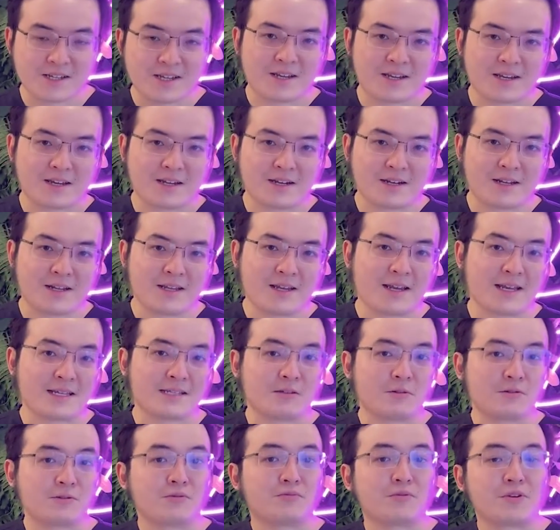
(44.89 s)
and has
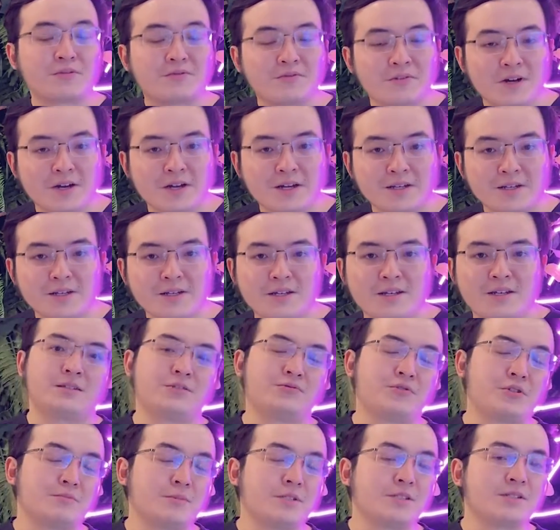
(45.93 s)
also refined the
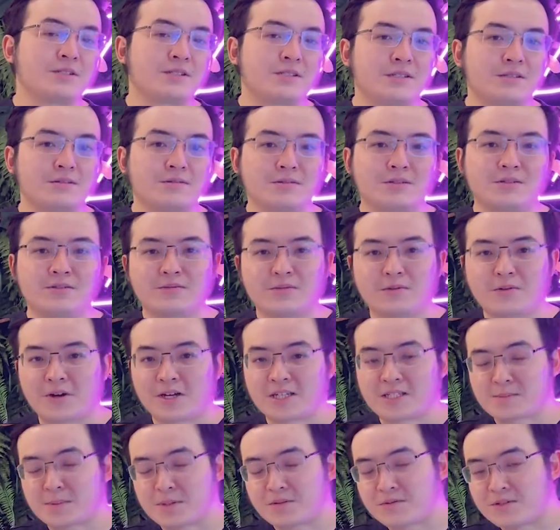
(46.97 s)
treatment skills for
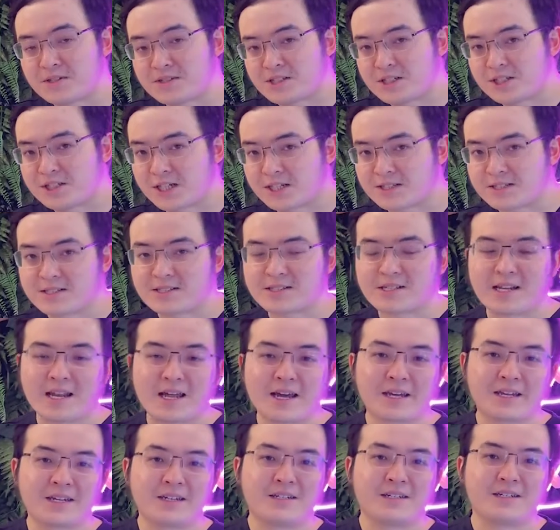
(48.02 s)
experienced injectors alike.